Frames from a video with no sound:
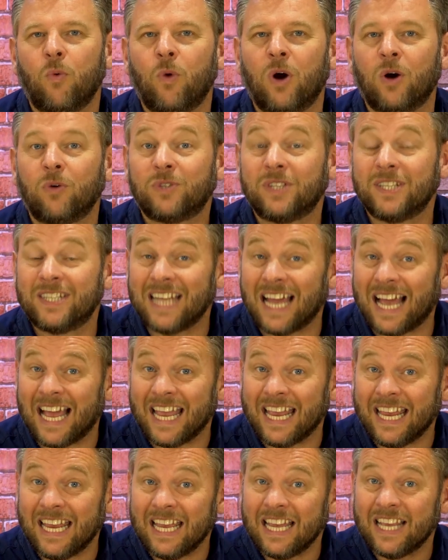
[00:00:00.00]
While
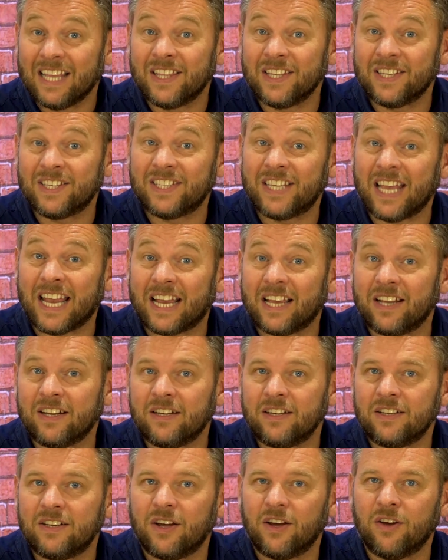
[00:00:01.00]
today, the
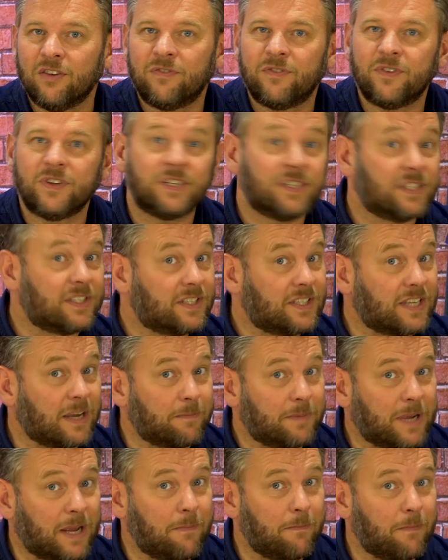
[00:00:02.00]
2nd of
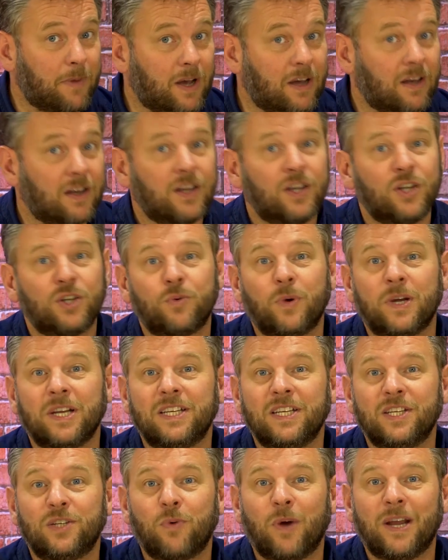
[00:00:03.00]
September
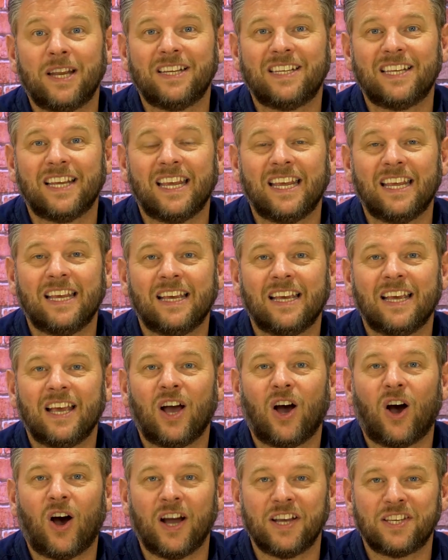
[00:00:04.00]
2020,
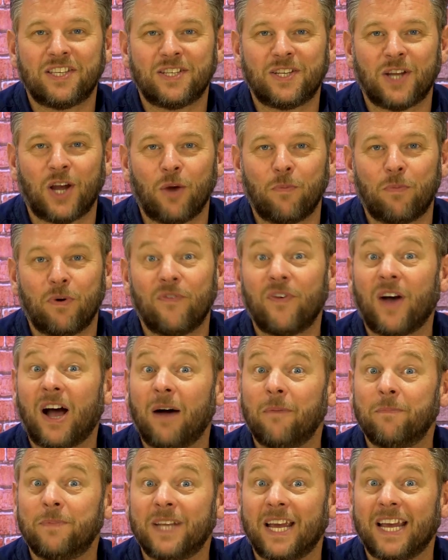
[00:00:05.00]
iZotope have
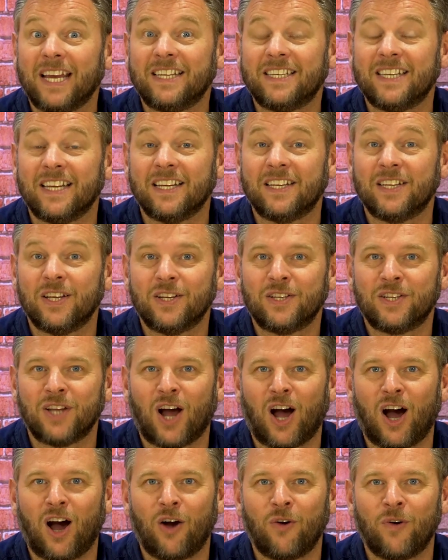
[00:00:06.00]
updated
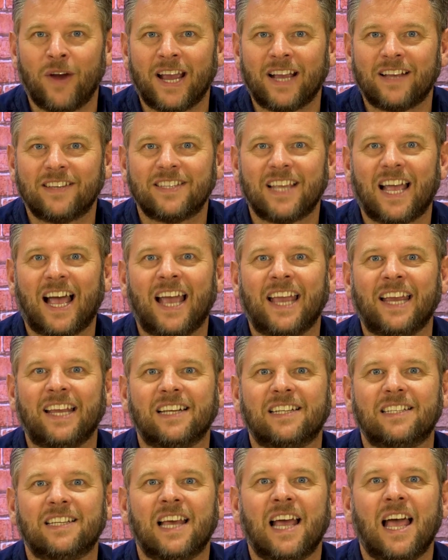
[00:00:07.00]
to
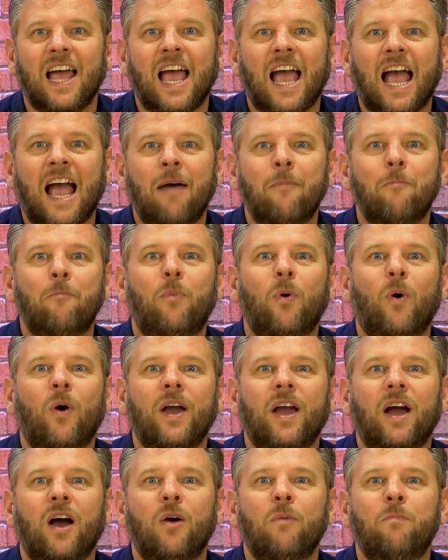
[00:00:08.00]
RX8, and
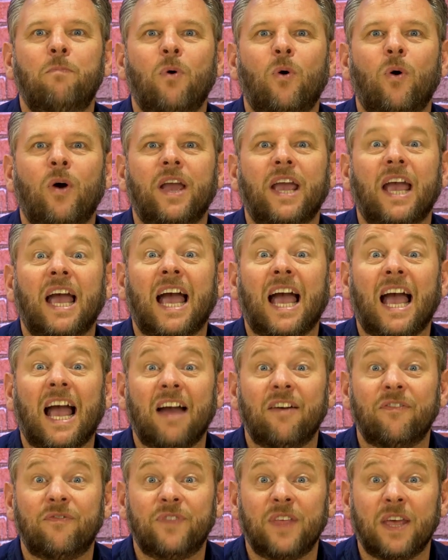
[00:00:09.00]
boy oh boy
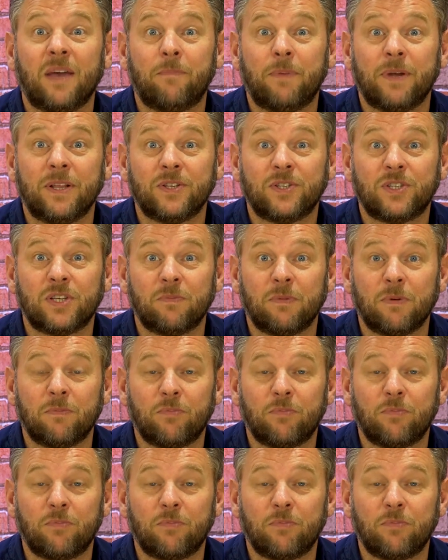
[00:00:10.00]
have there been some